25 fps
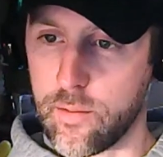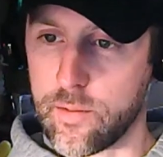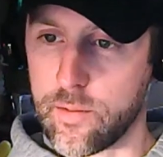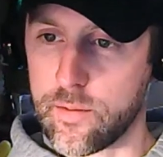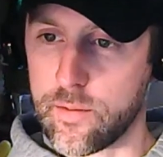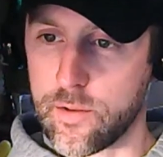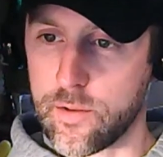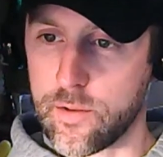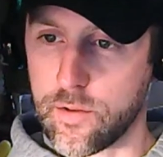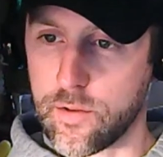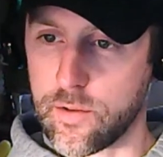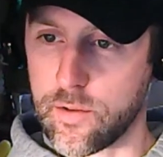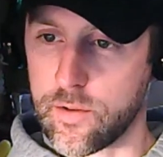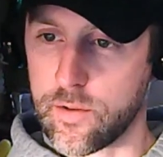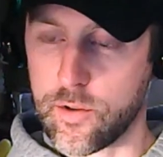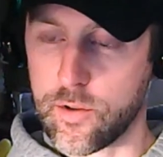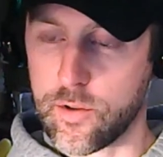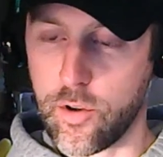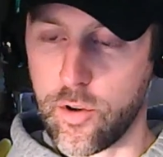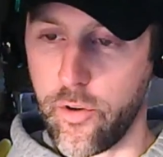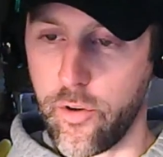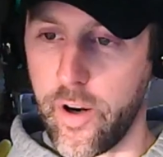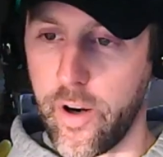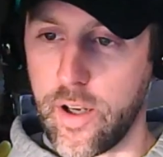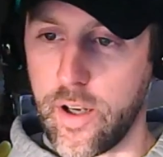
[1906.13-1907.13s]
It's
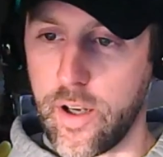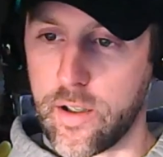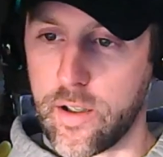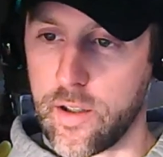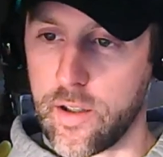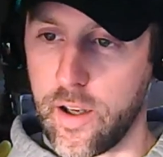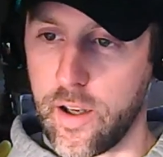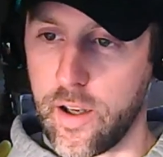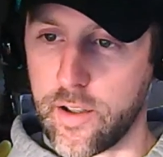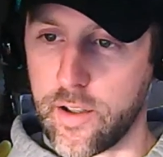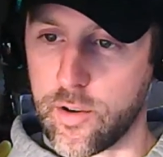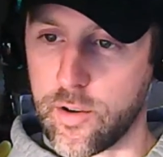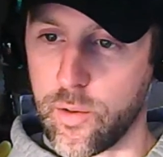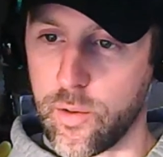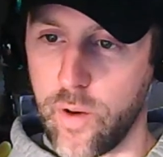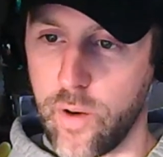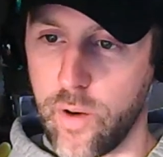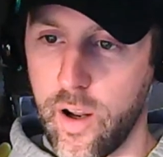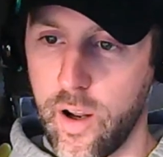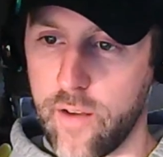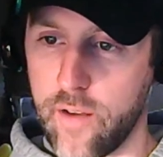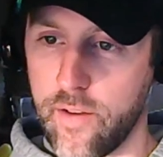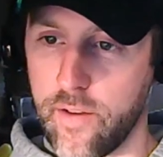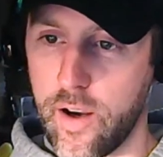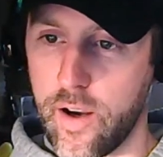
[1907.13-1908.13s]
great, like
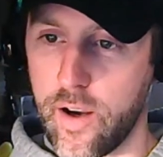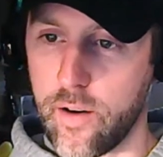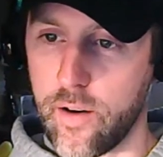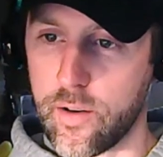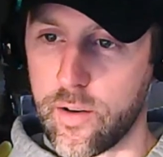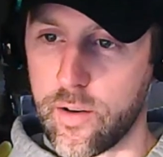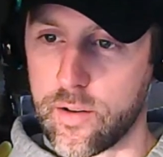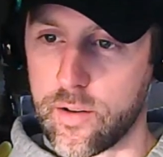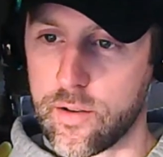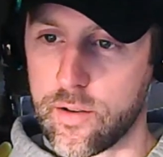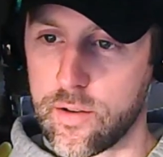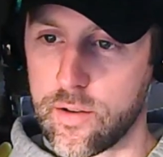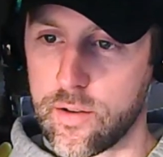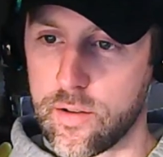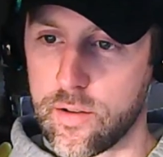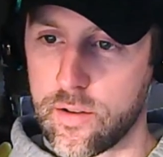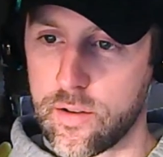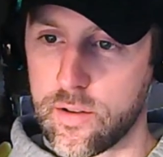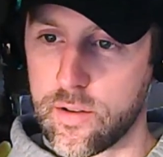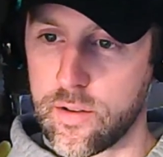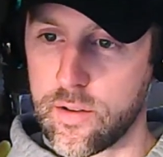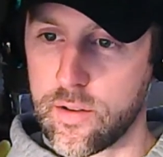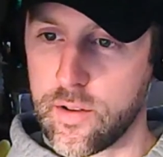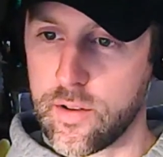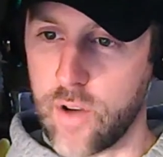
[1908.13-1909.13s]
2.5 hours.
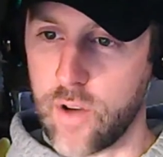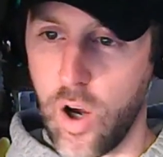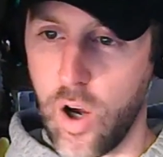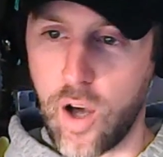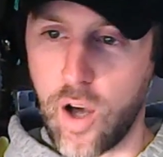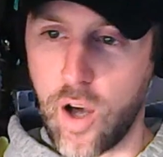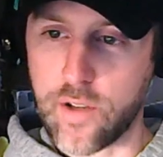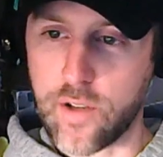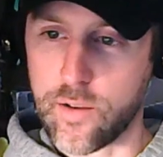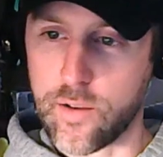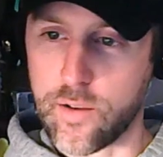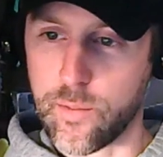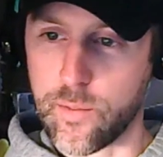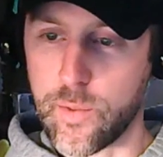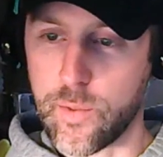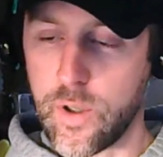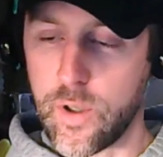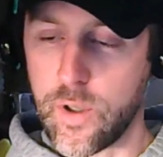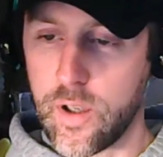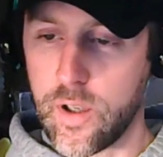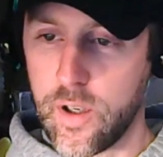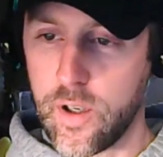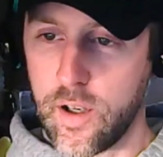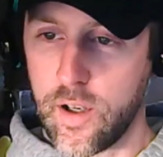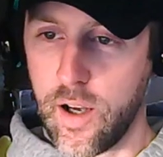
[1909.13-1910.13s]
Awesome.
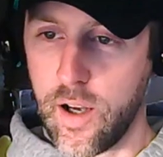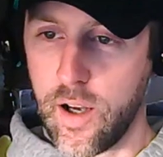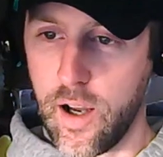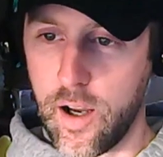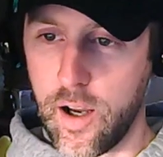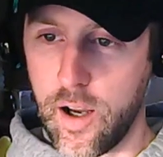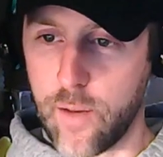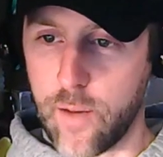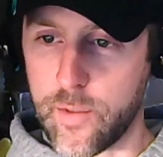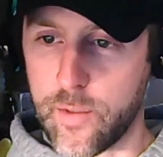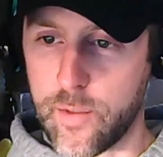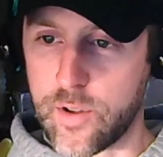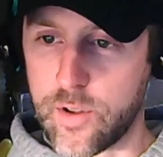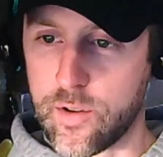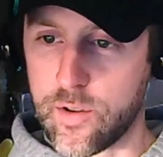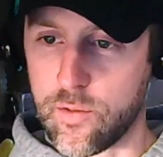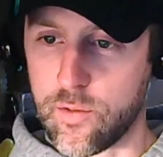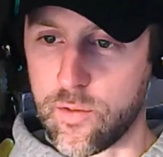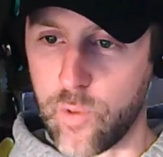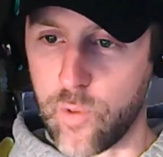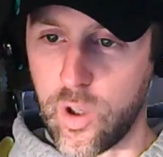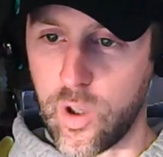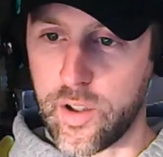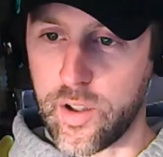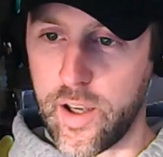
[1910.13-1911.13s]
It's
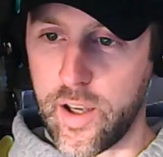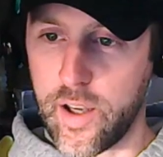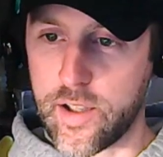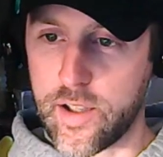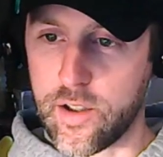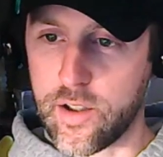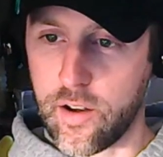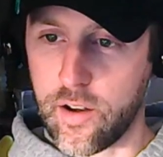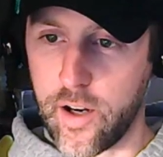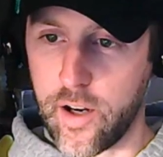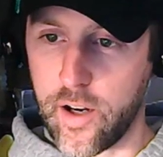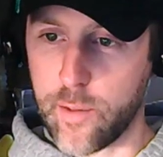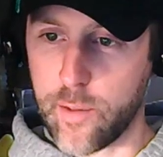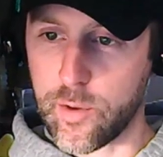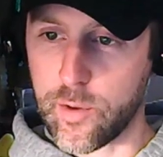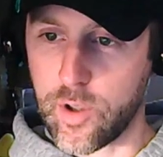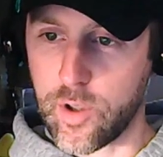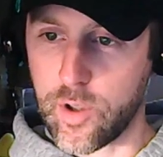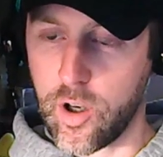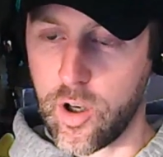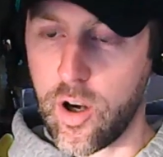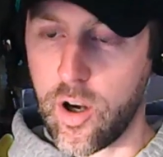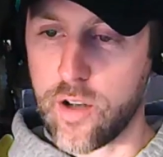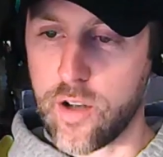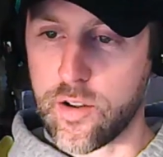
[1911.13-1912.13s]
real nice you're able to
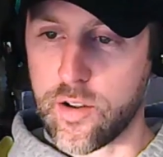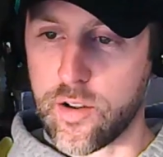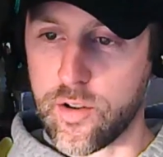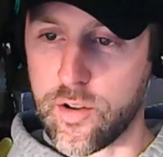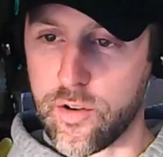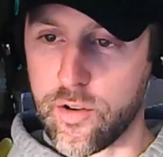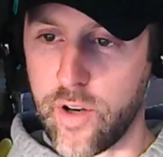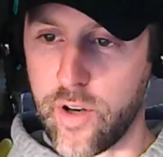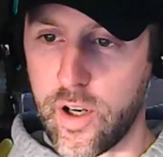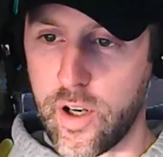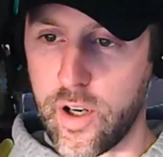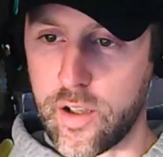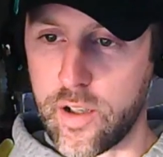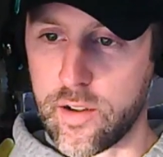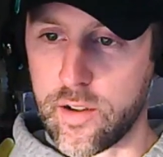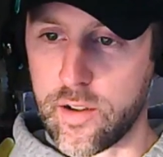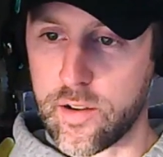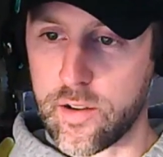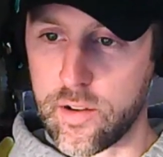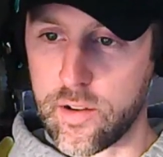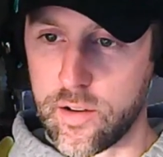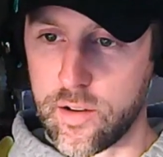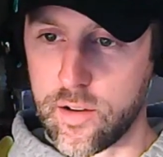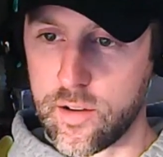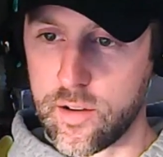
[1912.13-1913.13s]
concentrate
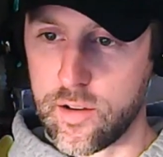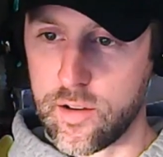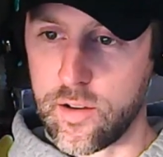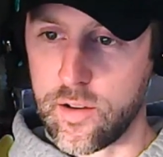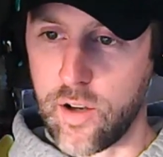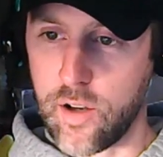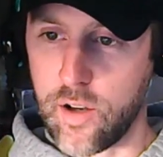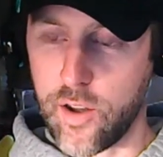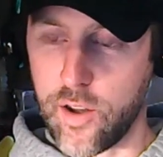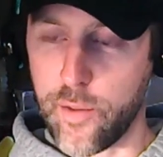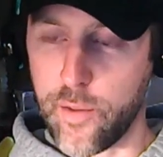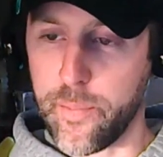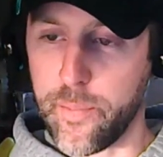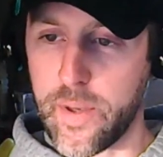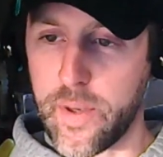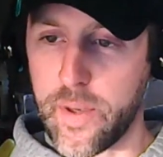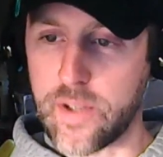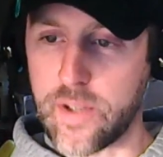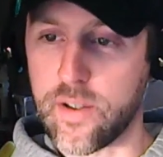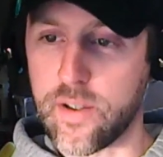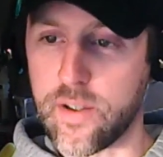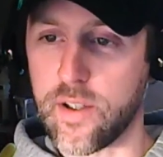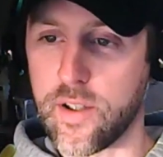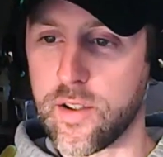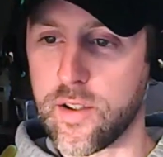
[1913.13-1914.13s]
on the
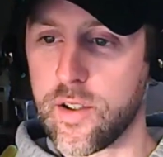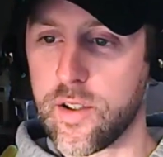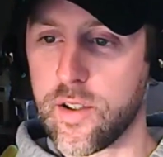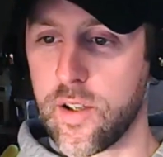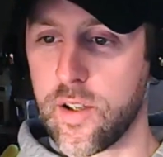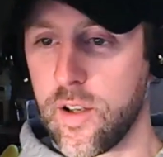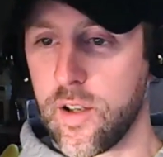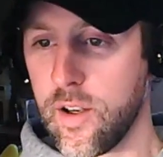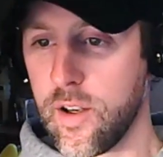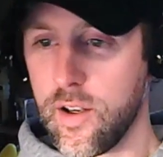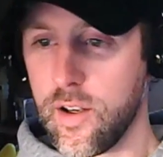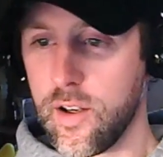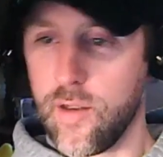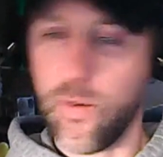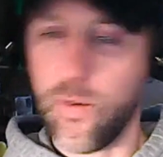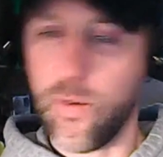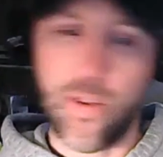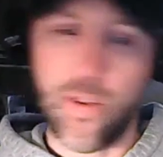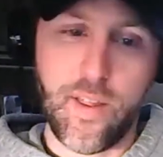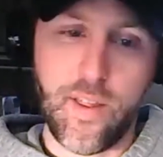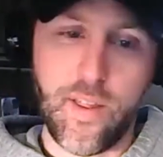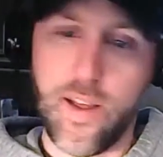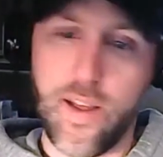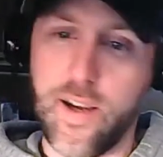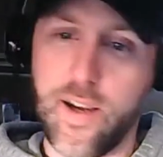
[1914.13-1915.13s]
business
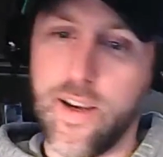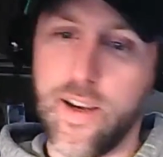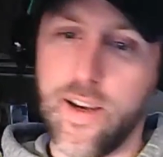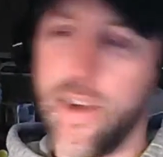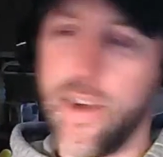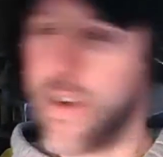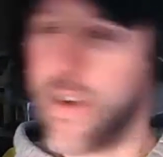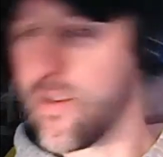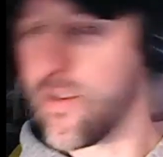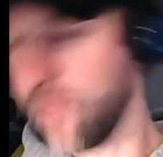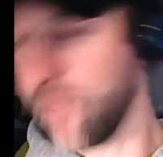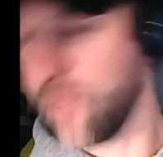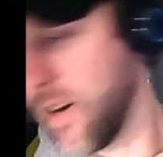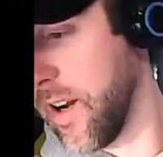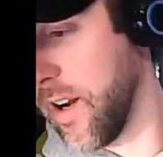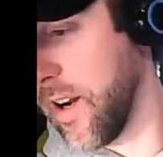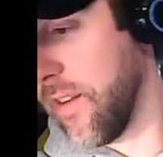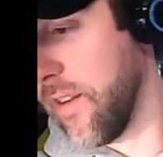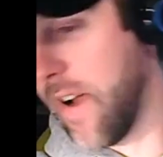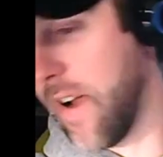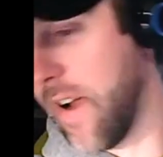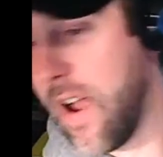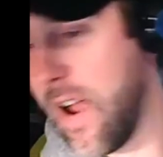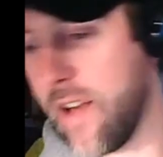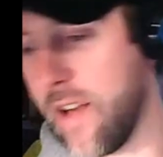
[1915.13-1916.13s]
with like kids running
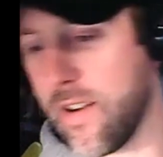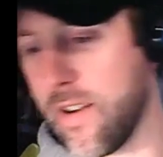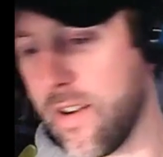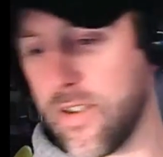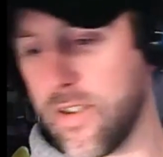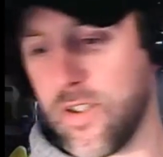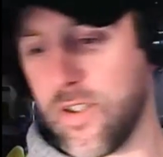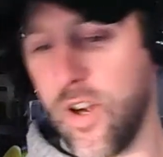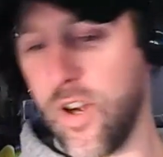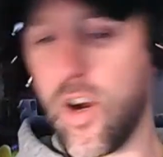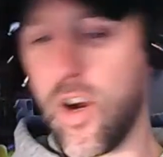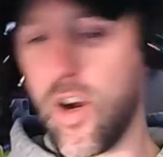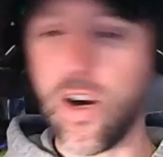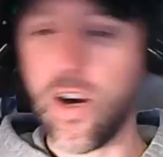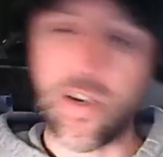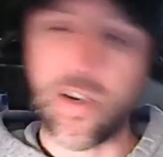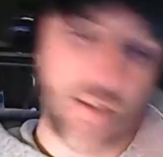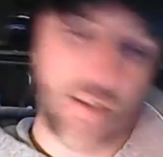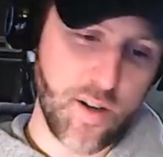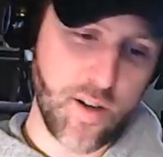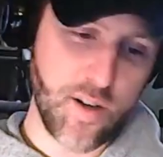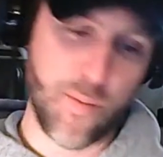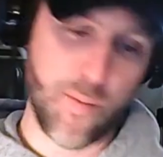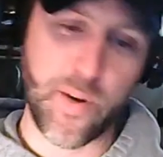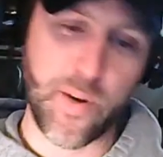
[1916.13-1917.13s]
around and dogs
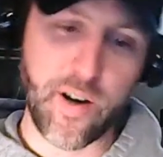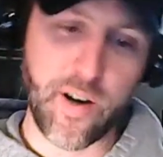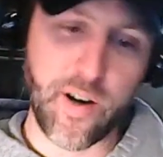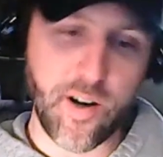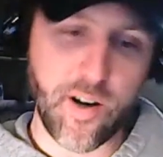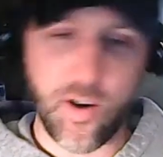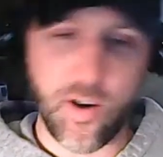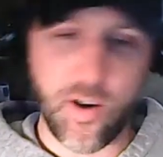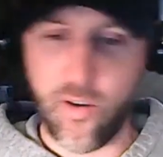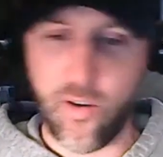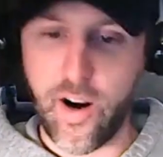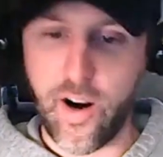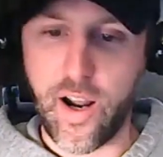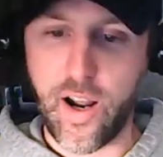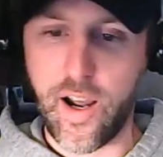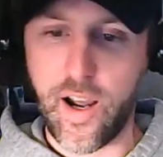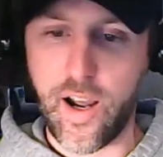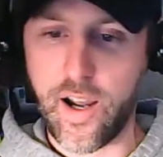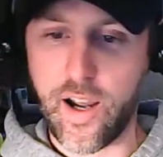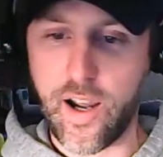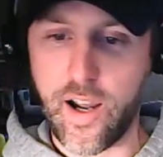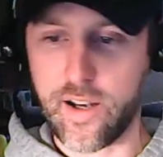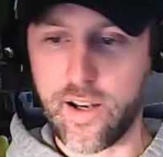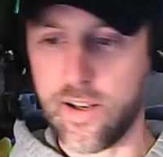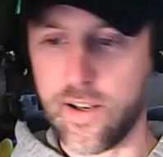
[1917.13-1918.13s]
jumping on
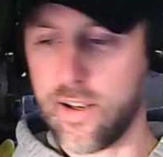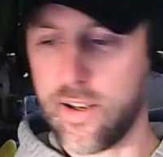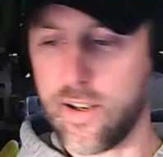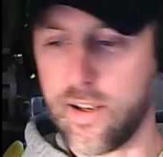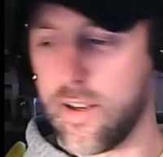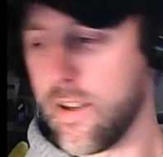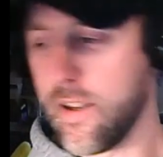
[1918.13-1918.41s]
Greg, and